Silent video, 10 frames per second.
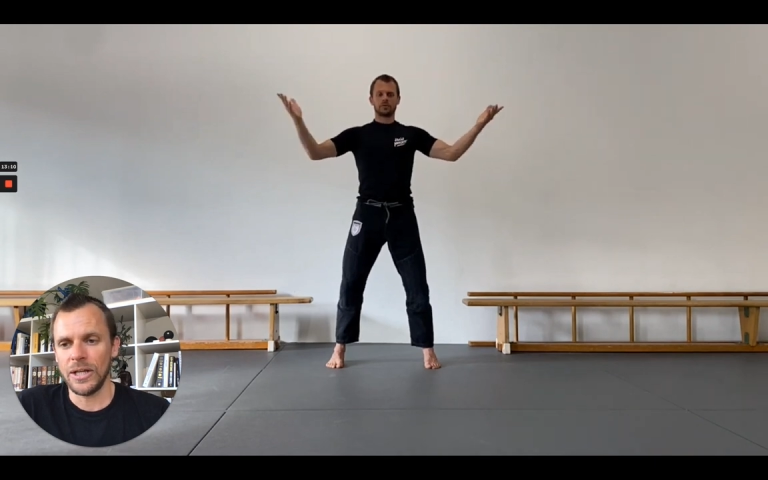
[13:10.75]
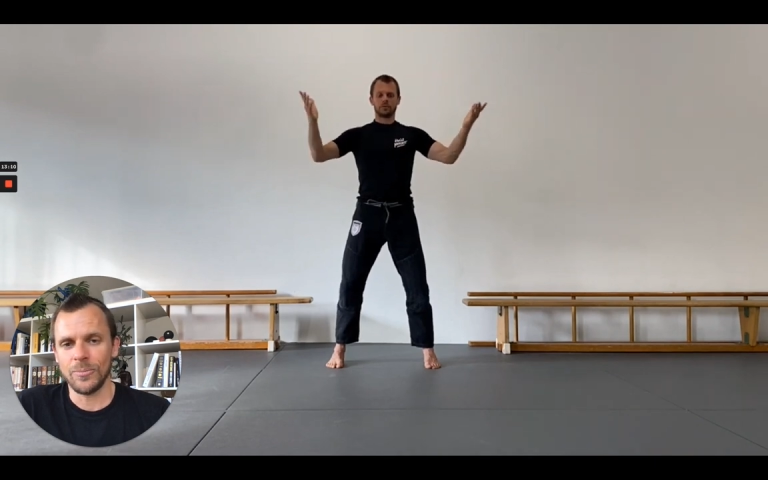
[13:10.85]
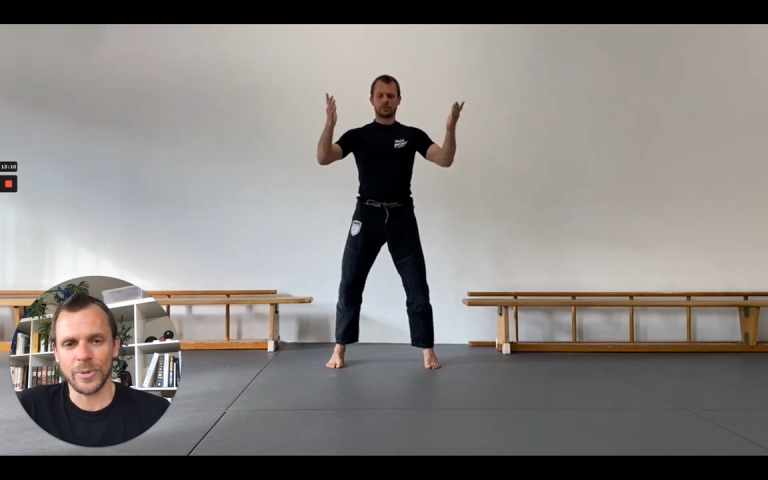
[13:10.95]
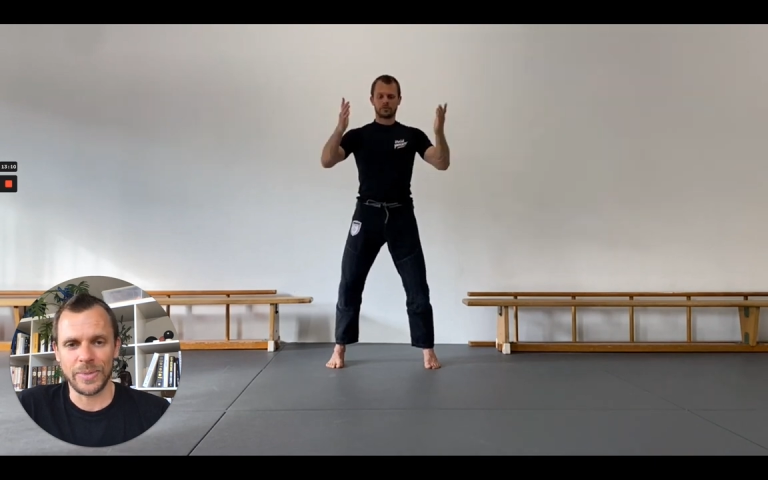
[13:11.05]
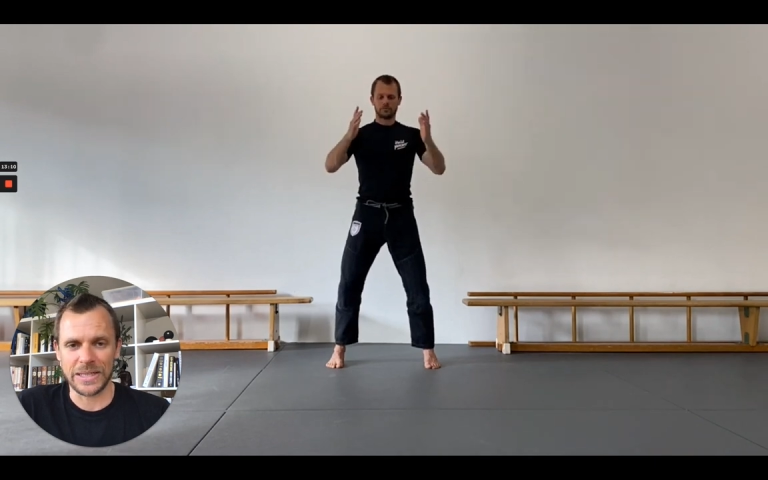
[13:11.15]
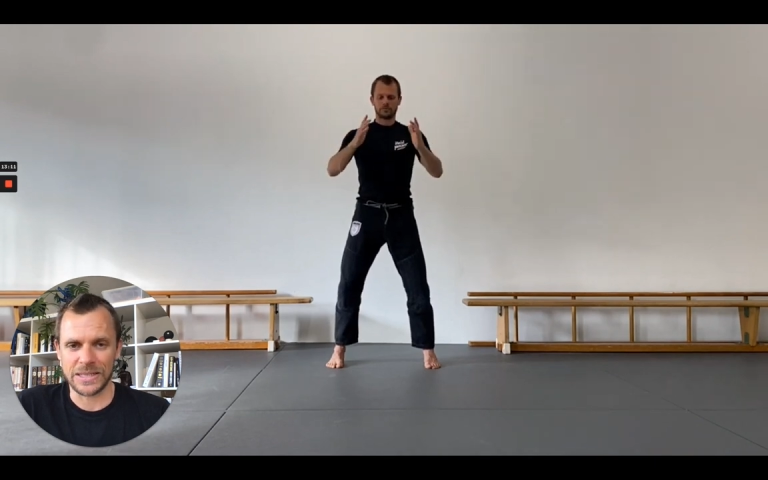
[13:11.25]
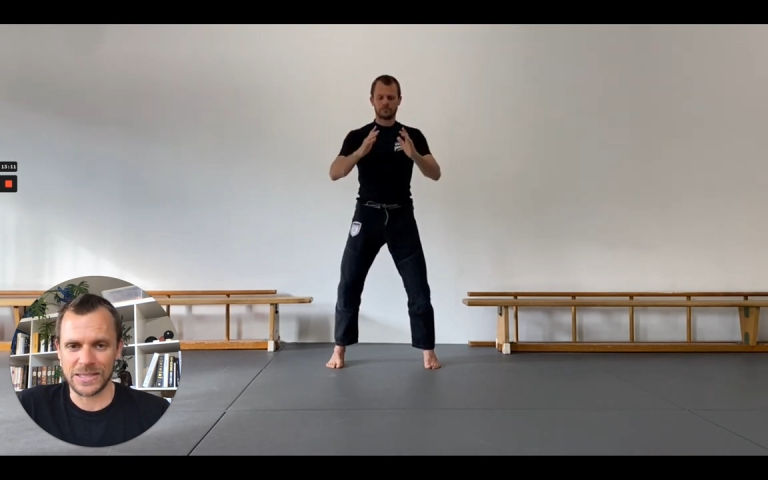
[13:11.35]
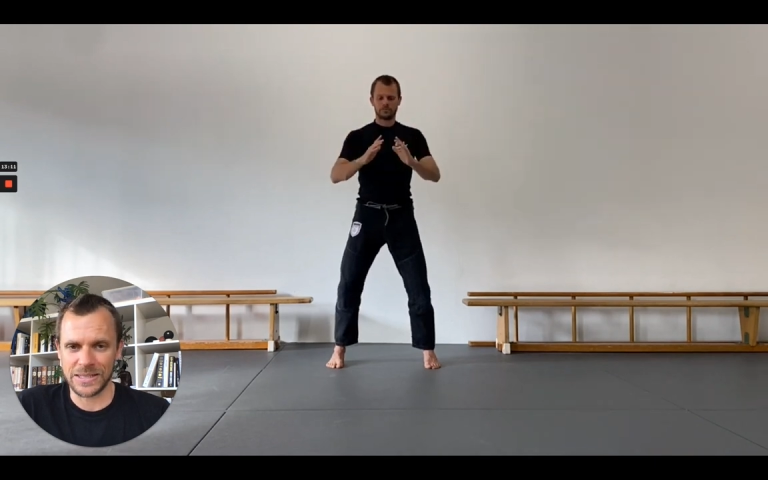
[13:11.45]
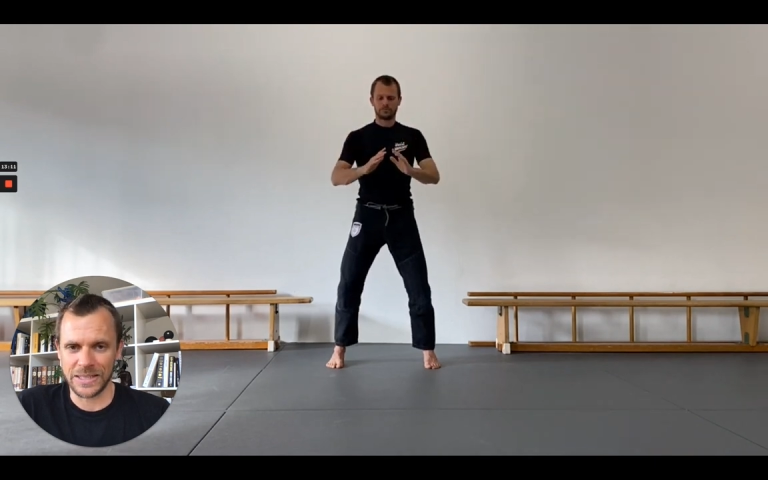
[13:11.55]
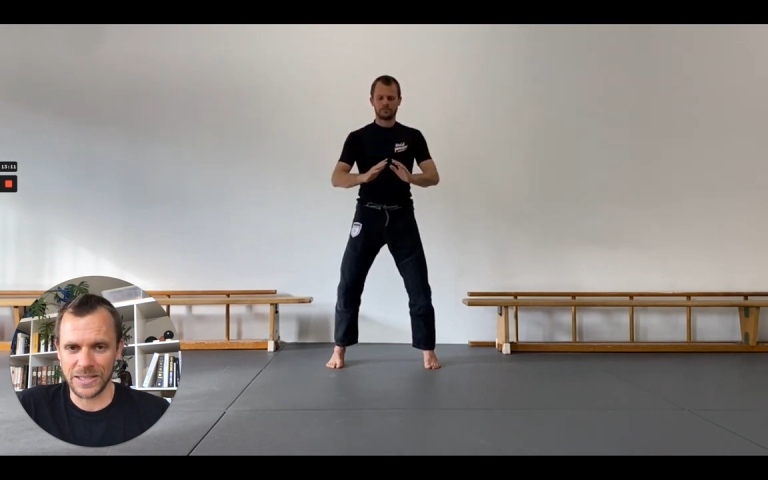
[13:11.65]
but better
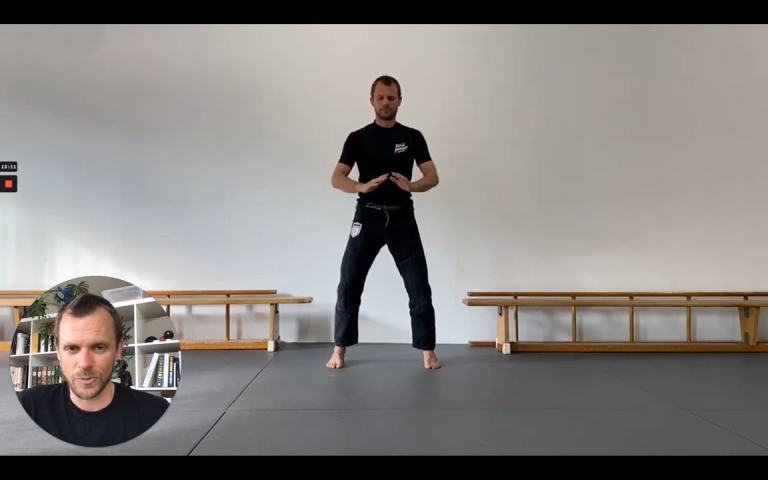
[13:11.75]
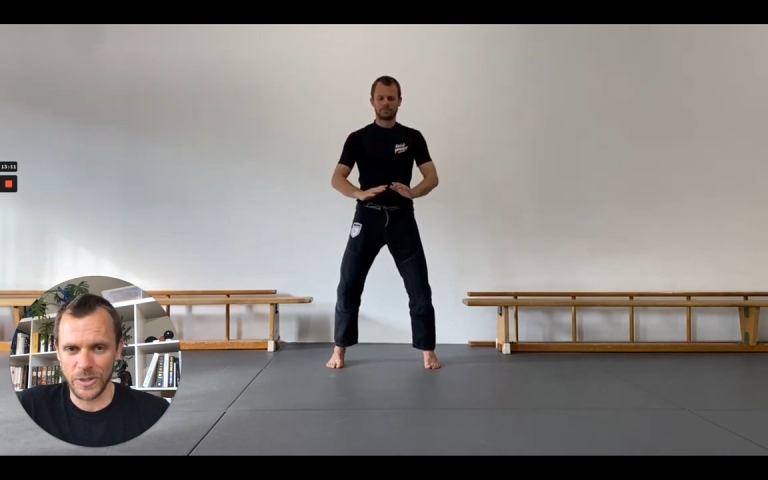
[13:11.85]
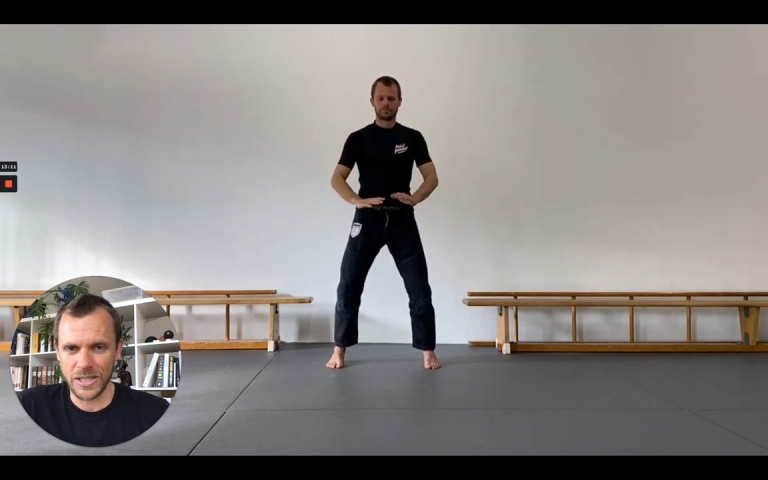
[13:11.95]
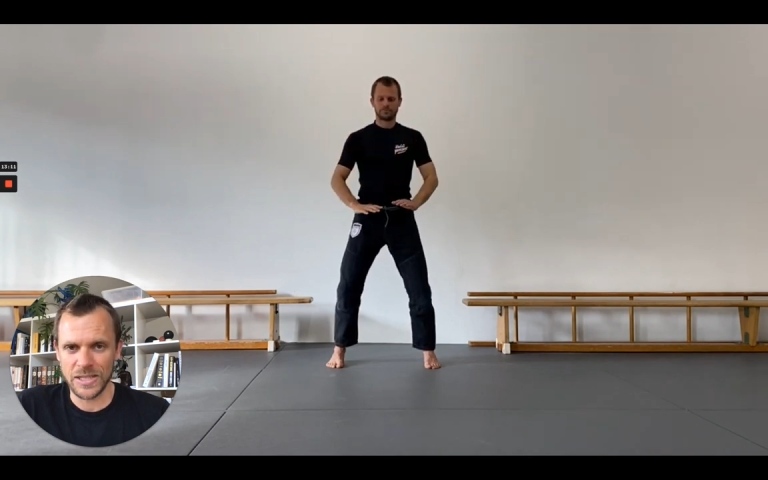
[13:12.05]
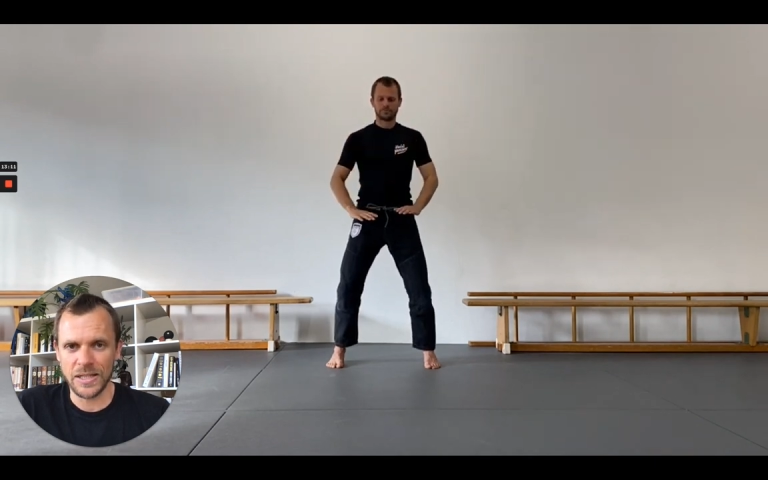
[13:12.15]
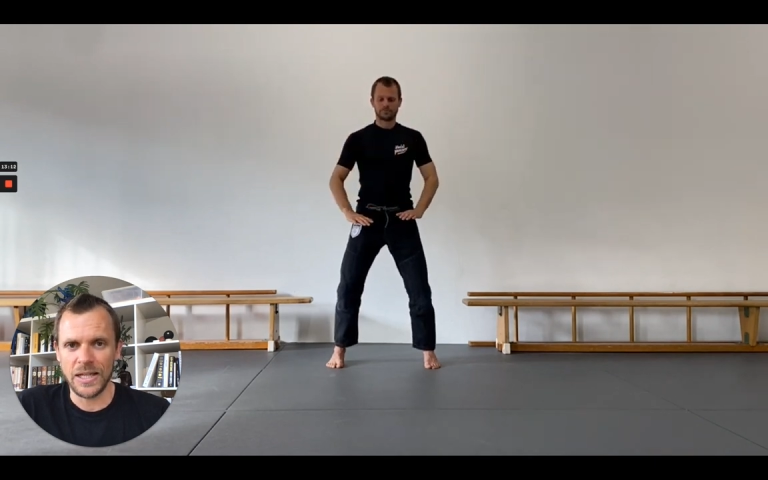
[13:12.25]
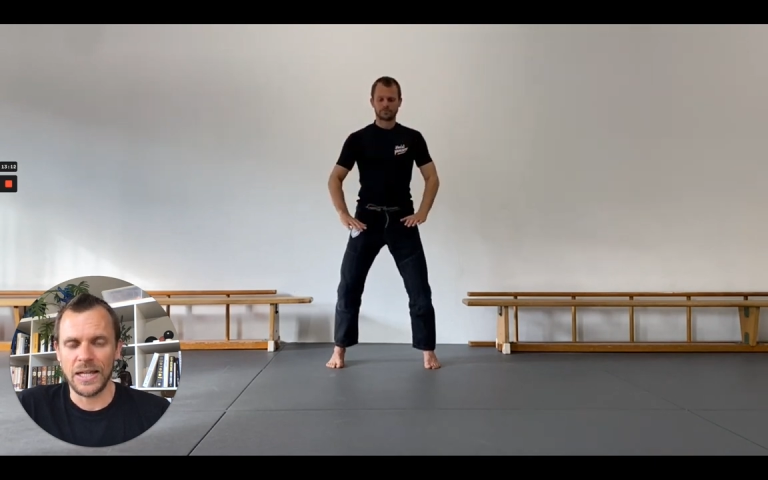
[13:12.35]
6 weeks,